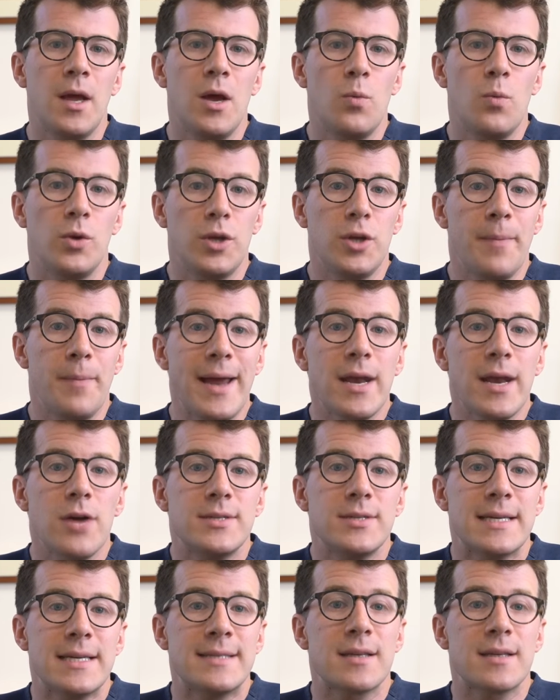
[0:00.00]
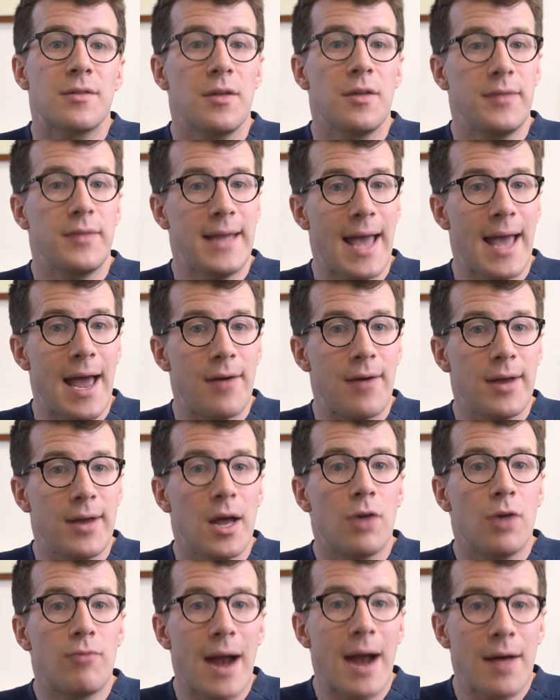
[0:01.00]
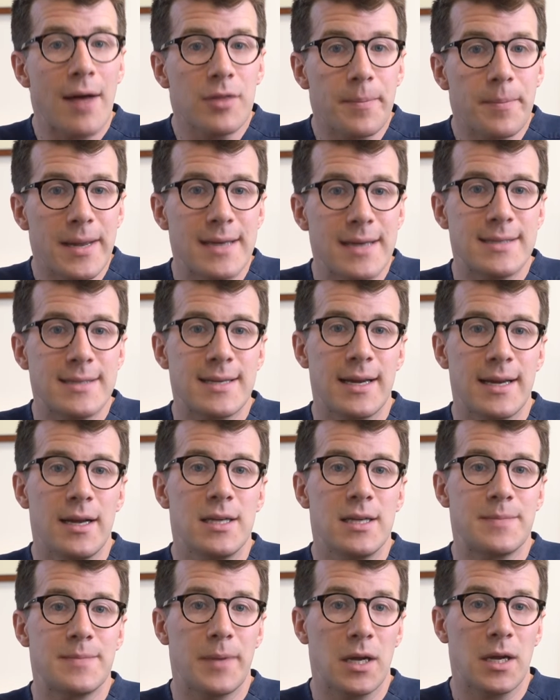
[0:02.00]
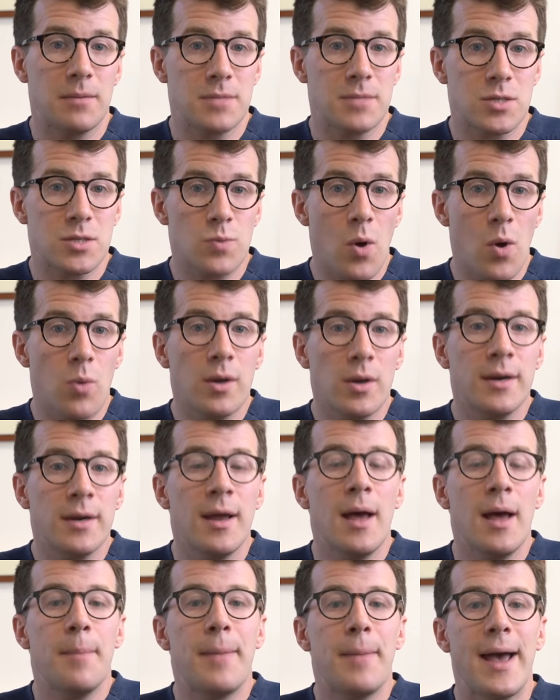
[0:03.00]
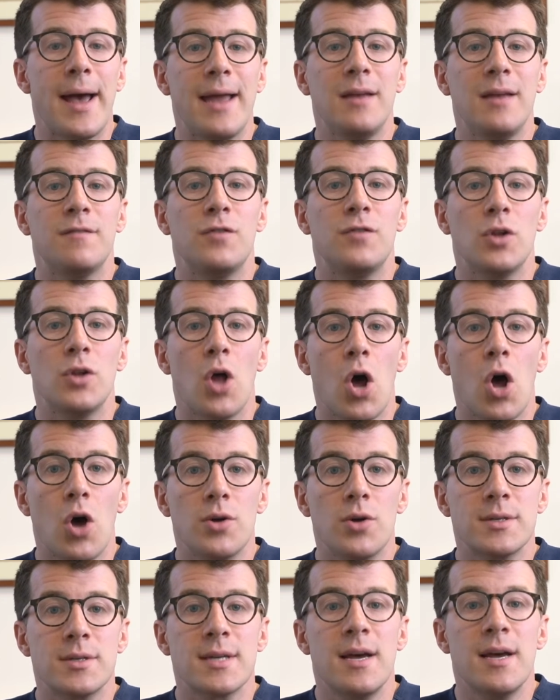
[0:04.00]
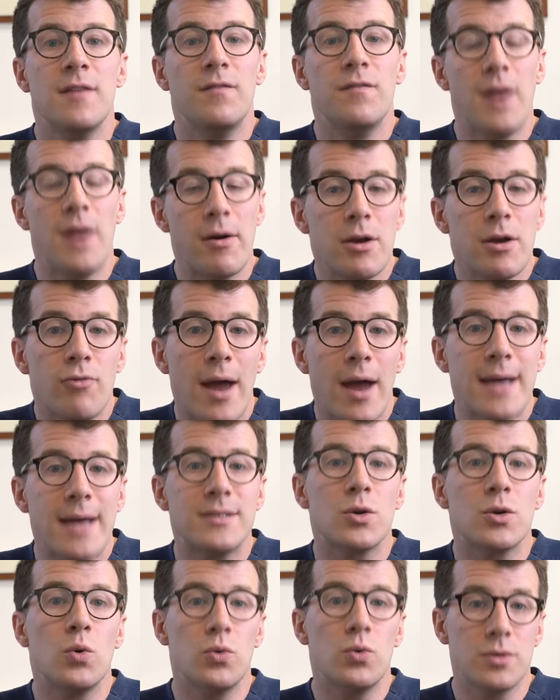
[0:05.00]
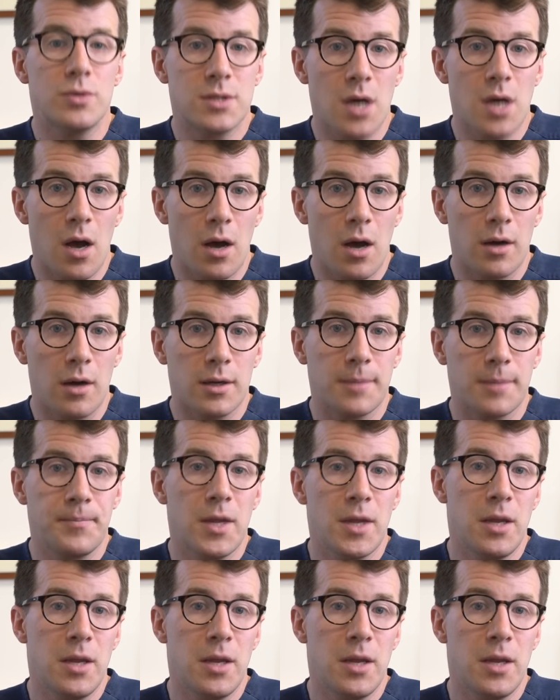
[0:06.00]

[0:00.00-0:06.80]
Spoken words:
Well, you may notice that the area around the piercing has become swollen, painful, hot, very red or dark.